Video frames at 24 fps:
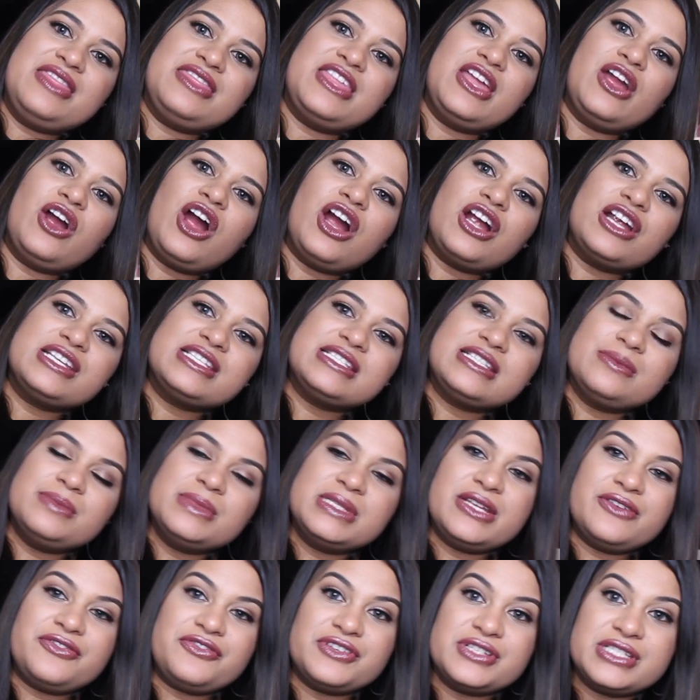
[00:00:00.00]
There are
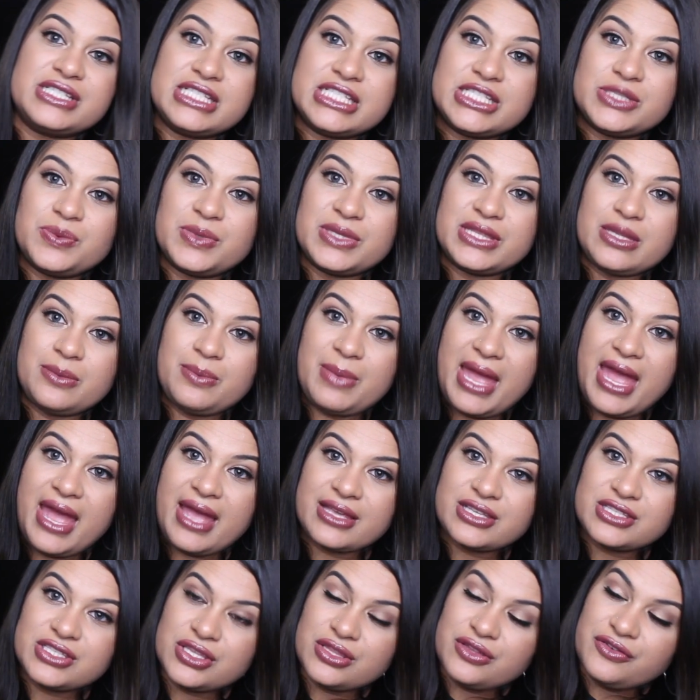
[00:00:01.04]
some differences with the
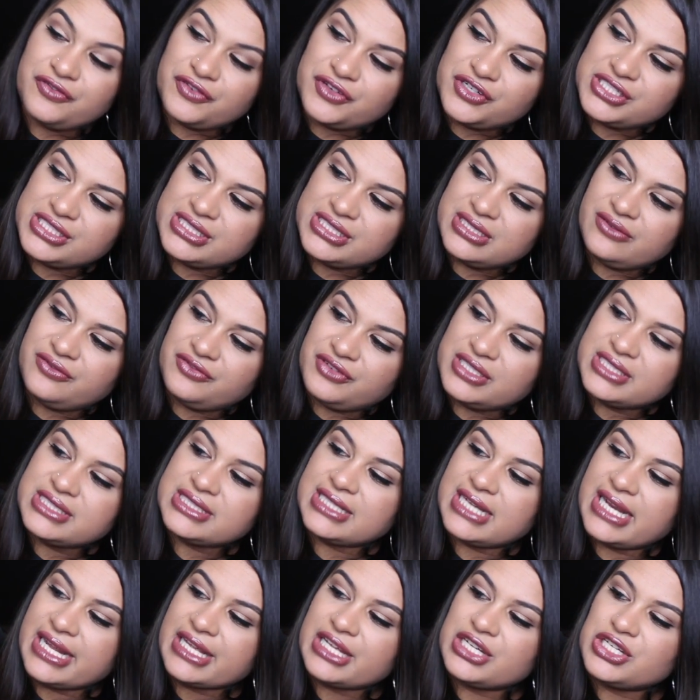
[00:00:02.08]
bag. So the first difference
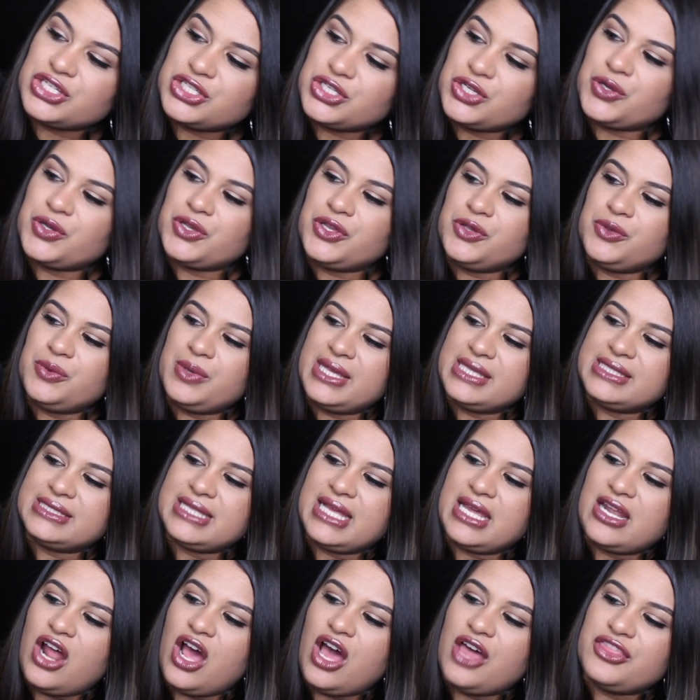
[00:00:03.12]
that I can show you is
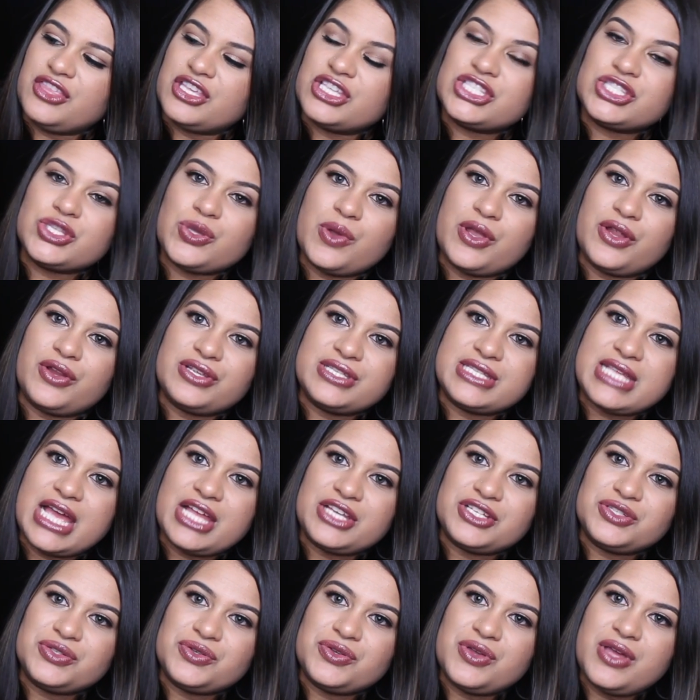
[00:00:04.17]
that on the Sawyer
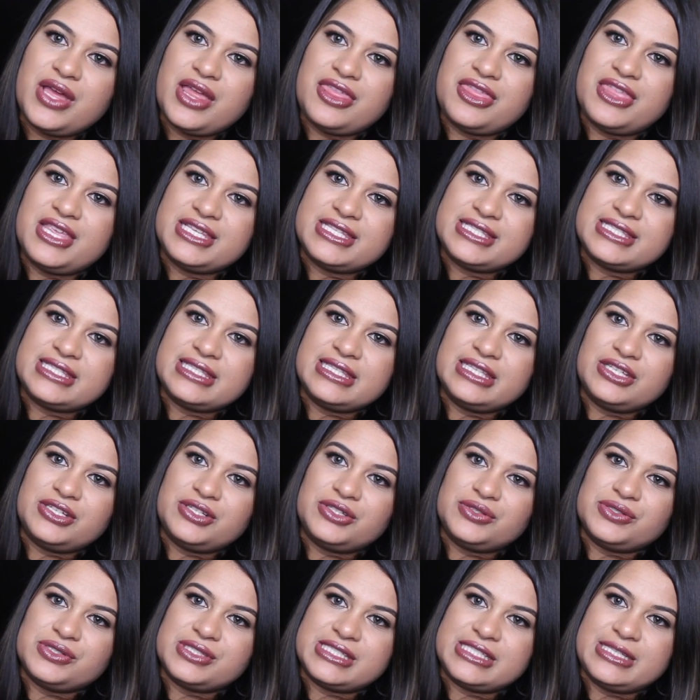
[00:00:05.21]
satchel, this
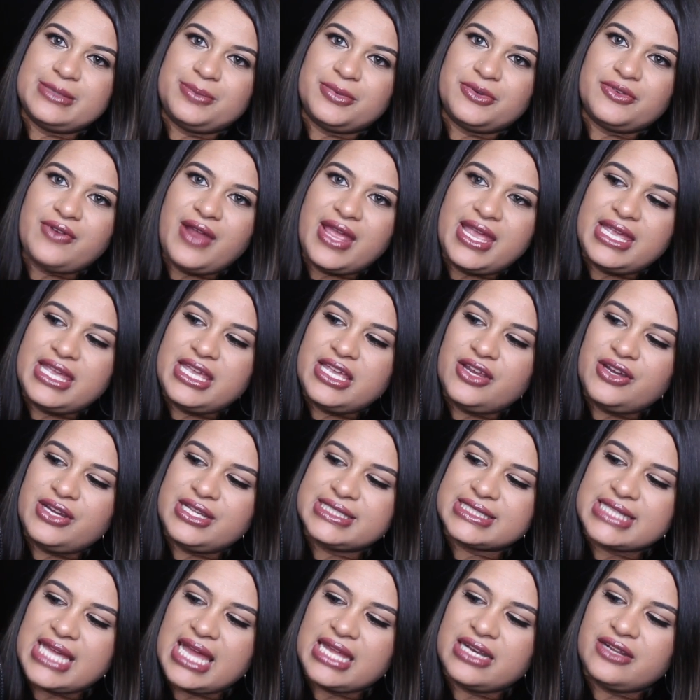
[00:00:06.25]
little zipper right here
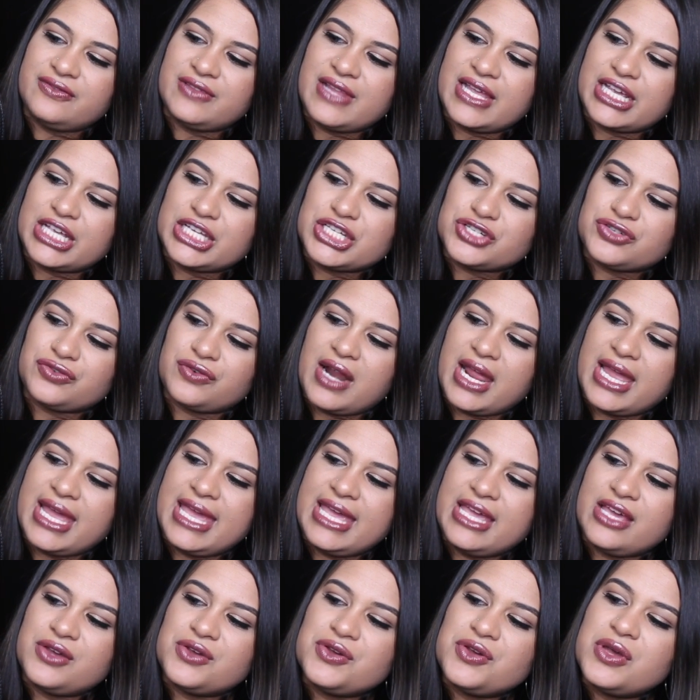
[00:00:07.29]
is kind of like a
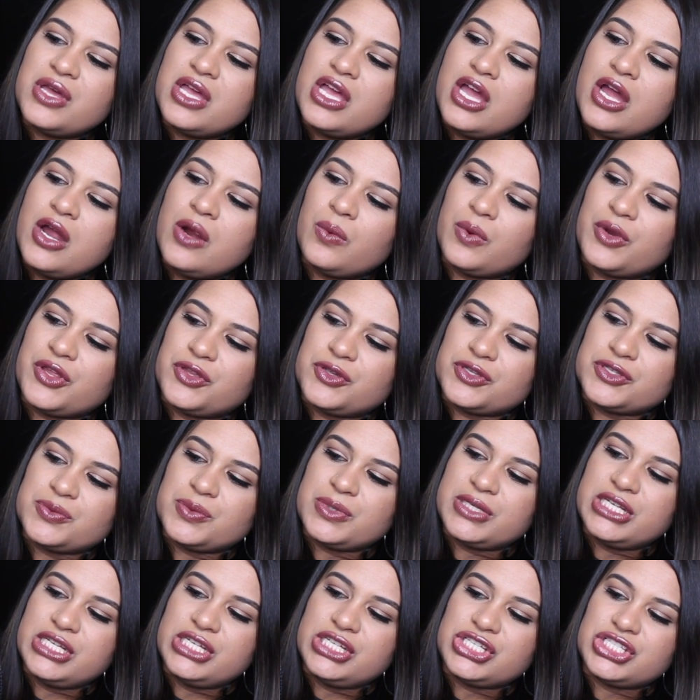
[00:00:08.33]
triangle, where this
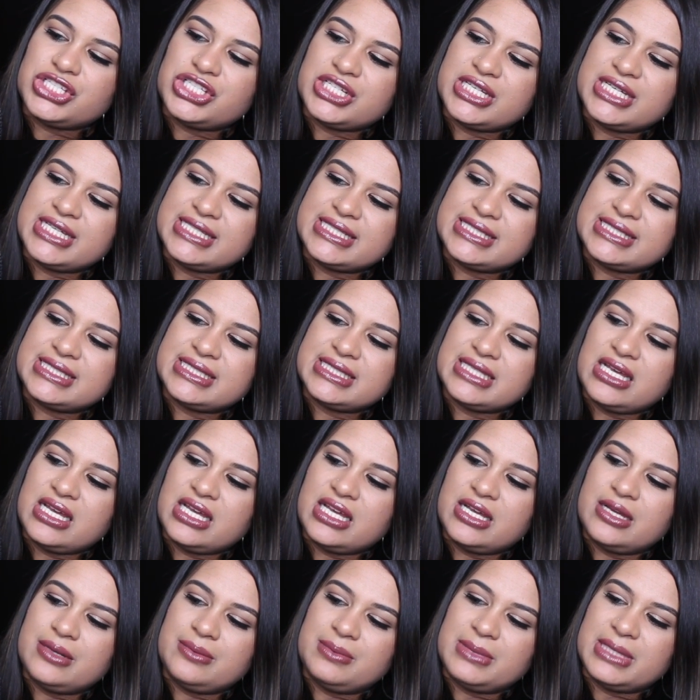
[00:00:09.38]
one is just
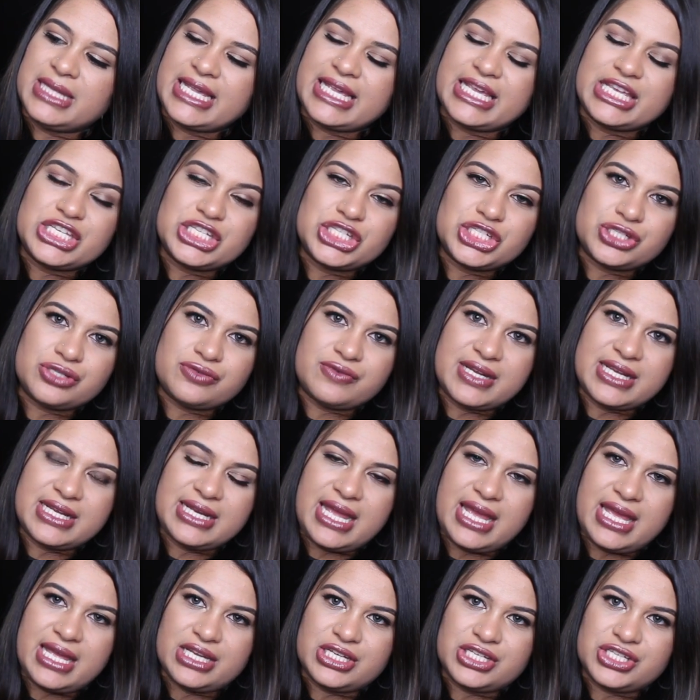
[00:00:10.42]
like a straight
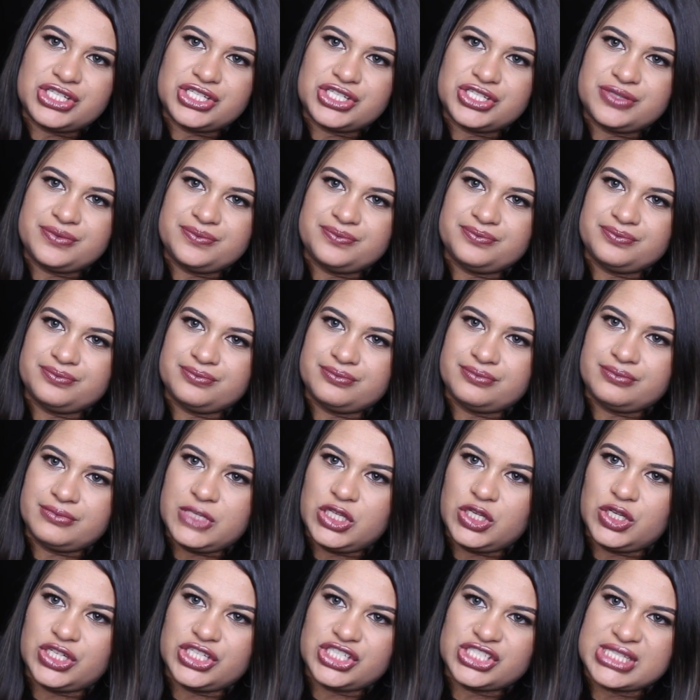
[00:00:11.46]
edge,
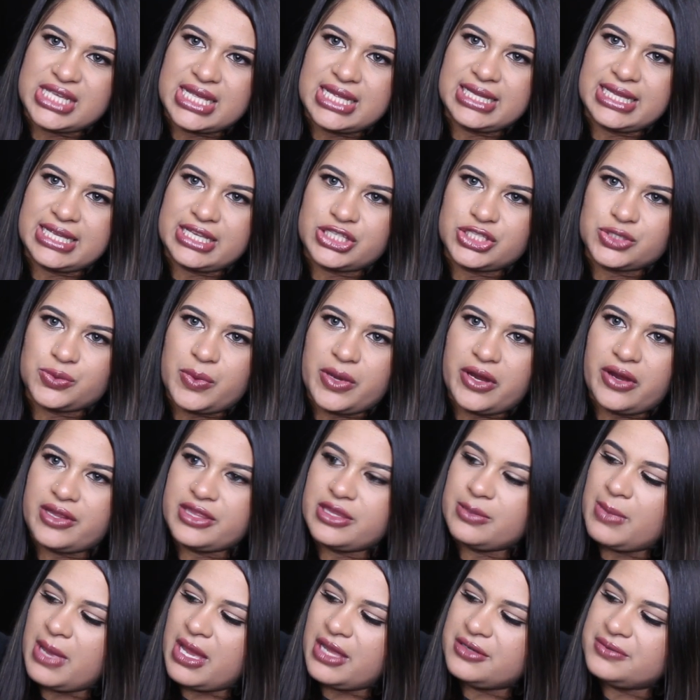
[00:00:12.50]
you know, just kind of like a square at
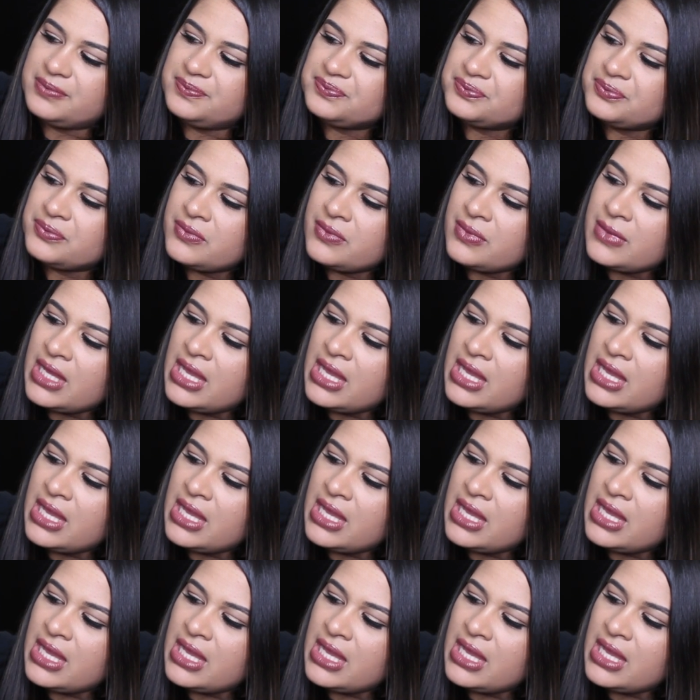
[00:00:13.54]
the bottom.